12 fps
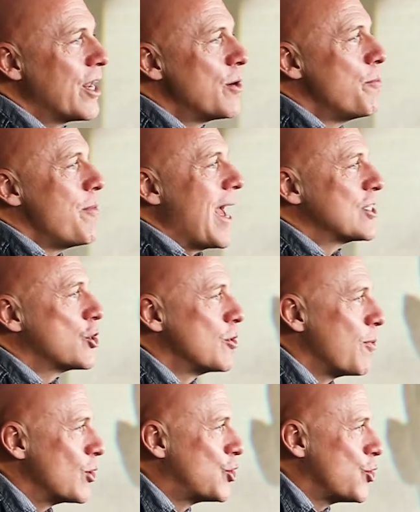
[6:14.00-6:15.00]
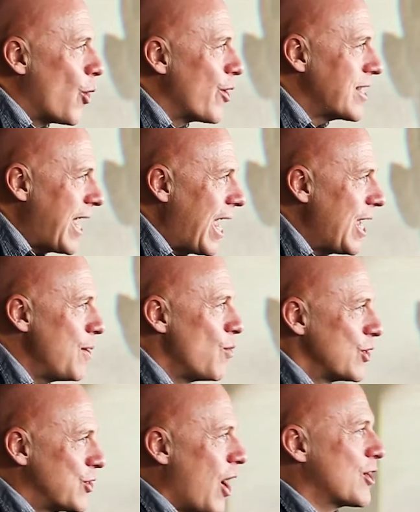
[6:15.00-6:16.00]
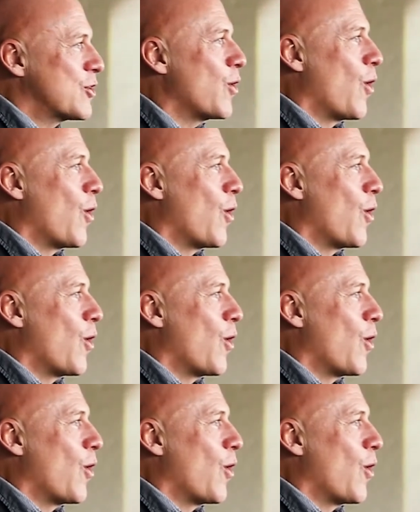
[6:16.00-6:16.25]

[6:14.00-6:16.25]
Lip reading: unimaginable joy came when Dr.